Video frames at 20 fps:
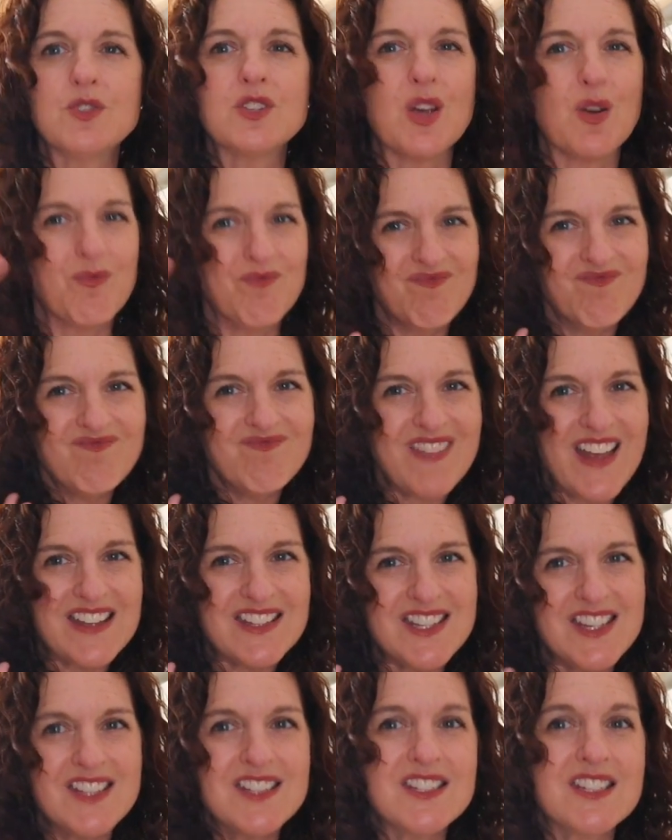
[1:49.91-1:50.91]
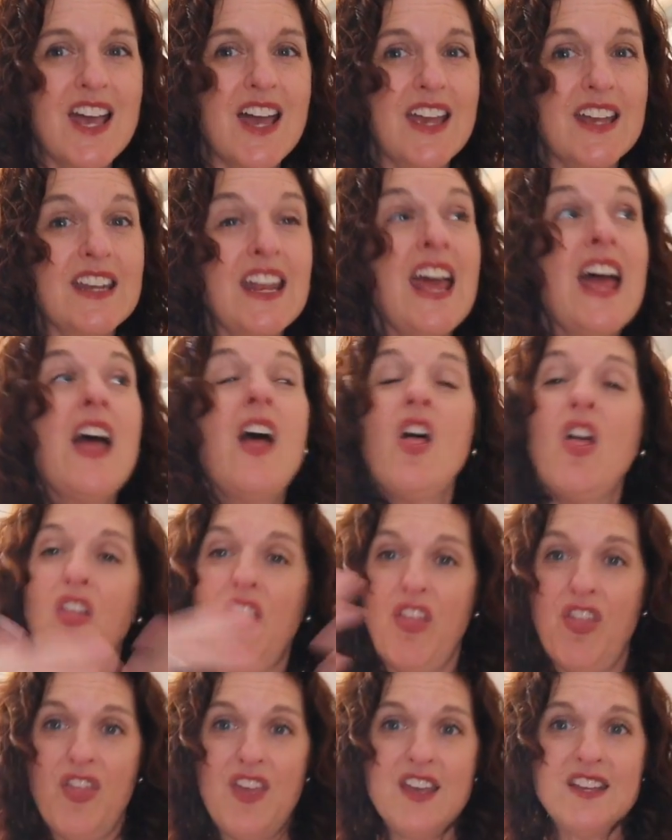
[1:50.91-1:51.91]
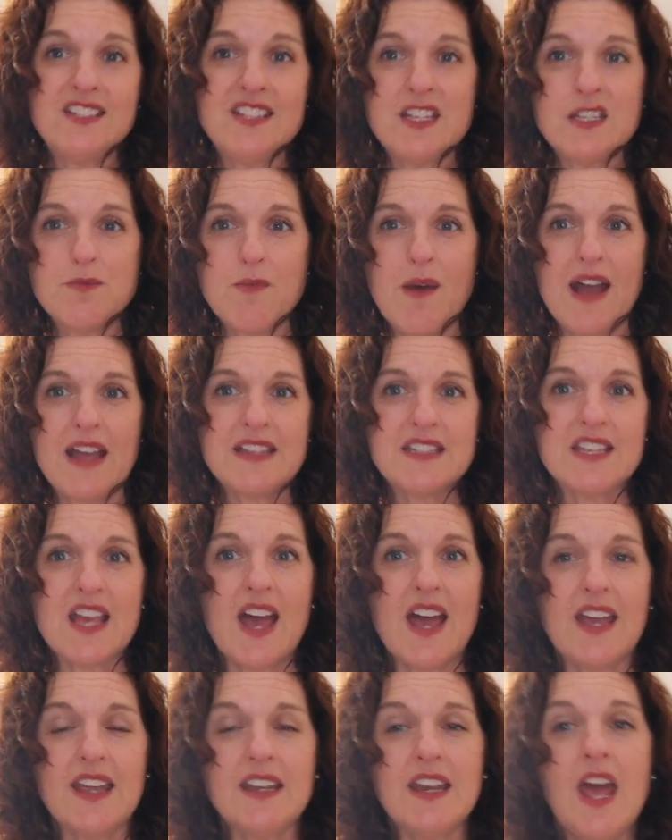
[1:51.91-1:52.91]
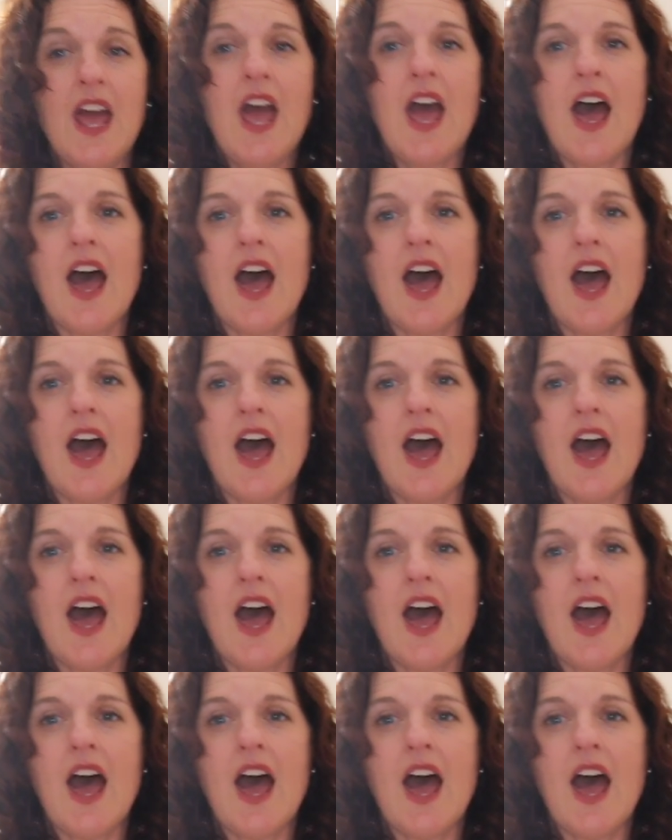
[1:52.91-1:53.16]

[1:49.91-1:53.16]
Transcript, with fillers: So that's his side. This is my side.